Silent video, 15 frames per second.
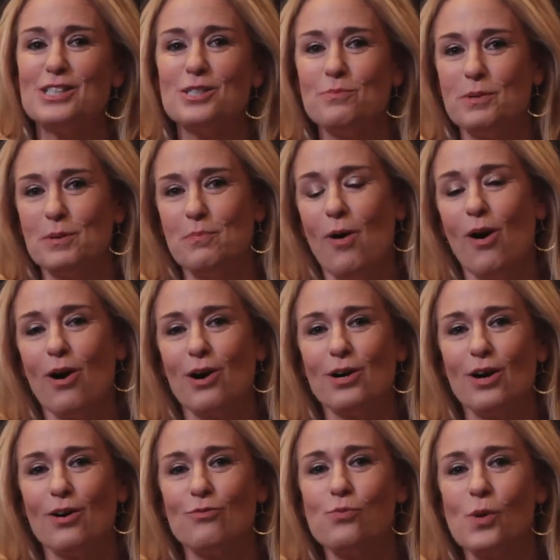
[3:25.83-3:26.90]
to be
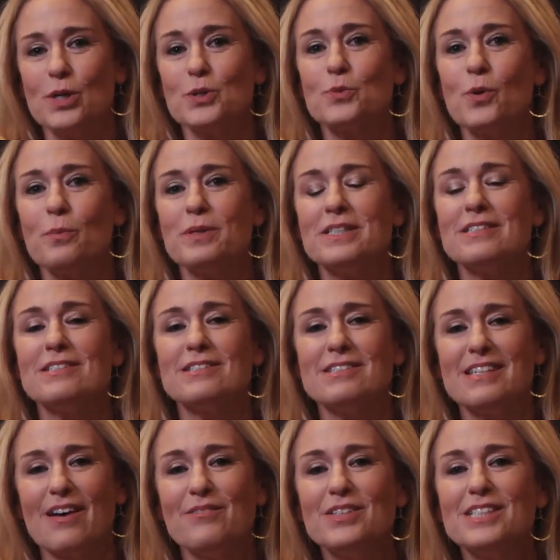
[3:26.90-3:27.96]
part of Wonder Woman's
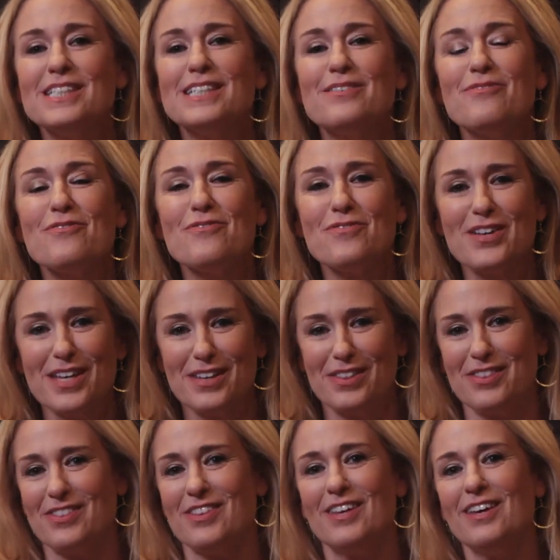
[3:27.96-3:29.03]

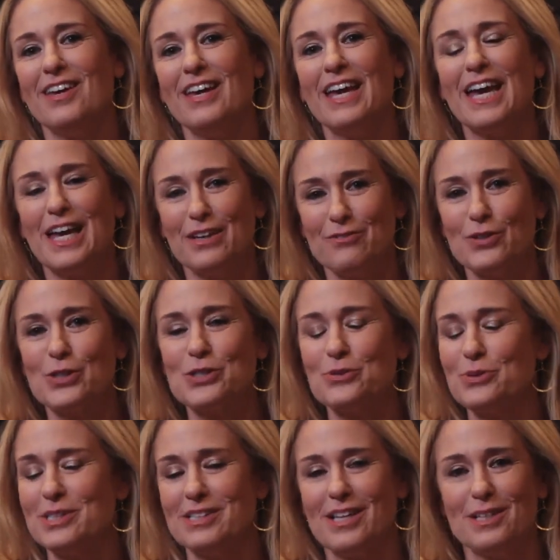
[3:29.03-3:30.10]
75th
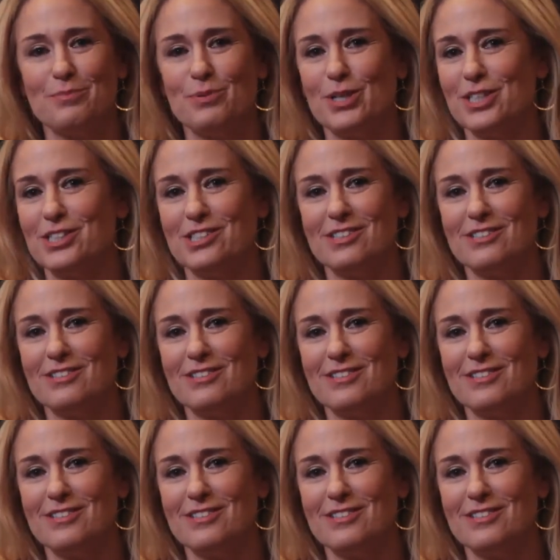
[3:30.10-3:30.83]
anniversary celebration.